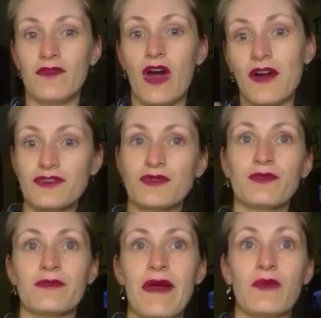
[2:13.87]

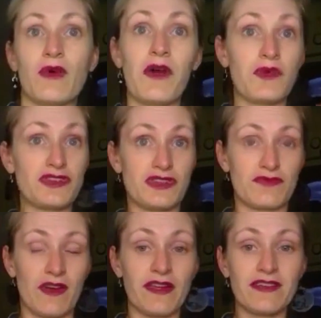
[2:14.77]
articles about what I wanted to
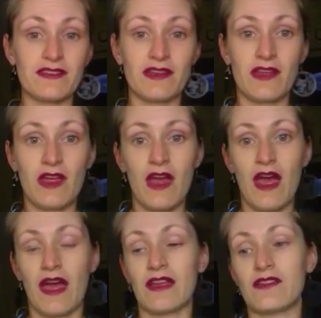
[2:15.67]
write.
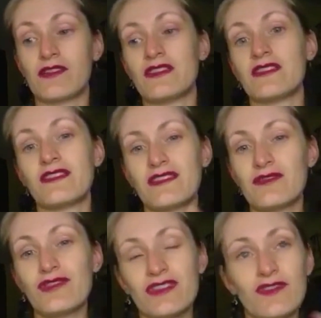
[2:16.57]
And there's
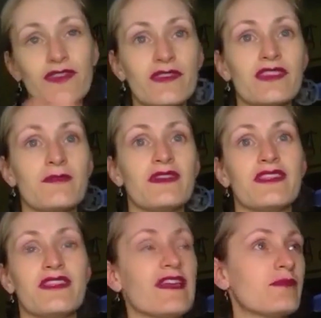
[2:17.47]
a few similar
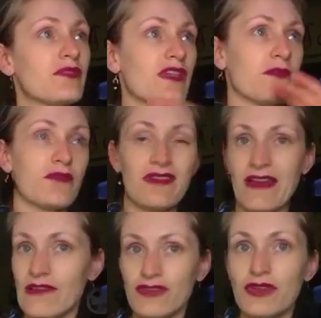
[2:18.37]
things, but they were
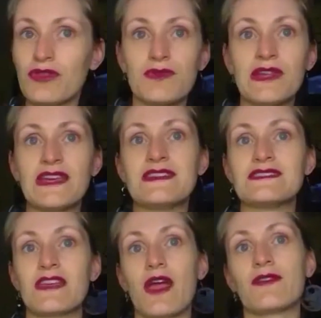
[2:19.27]
like 2-3 years
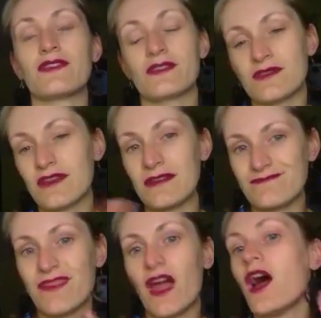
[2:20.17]
ago. So I was like,
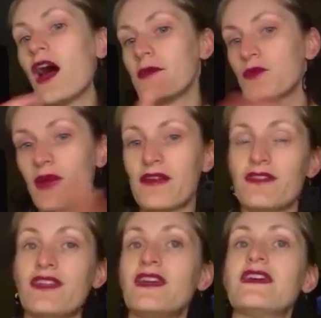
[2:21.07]
I'm aware
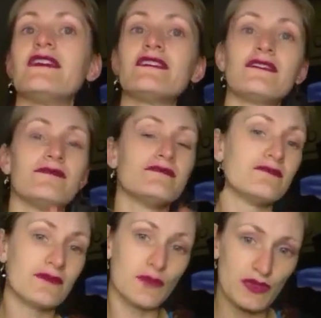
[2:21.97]
of this.
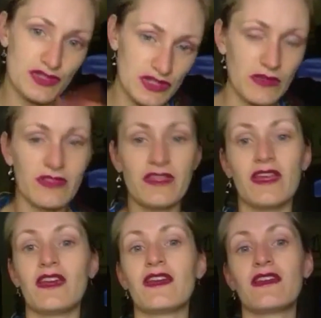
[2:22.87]
What do you
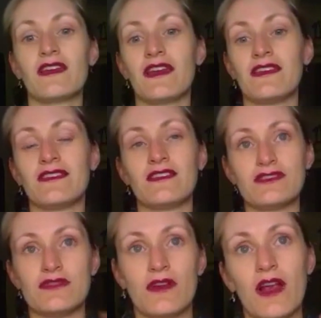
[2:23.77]
think? Is it
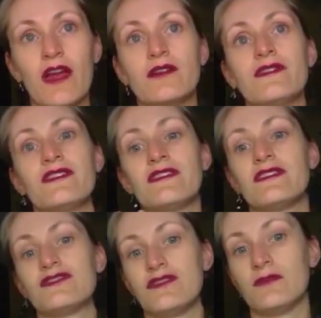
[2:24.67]
too close? Is
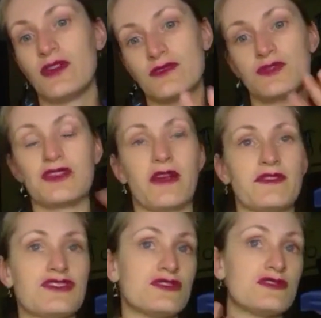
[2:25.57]
it too much? Would you like
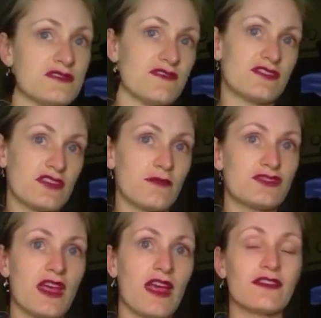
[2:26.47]
me to choose a different
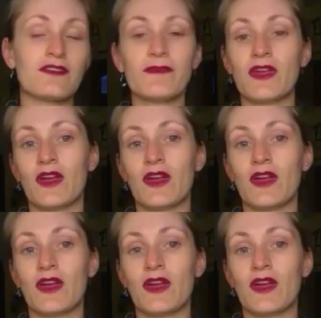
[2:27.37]
subject?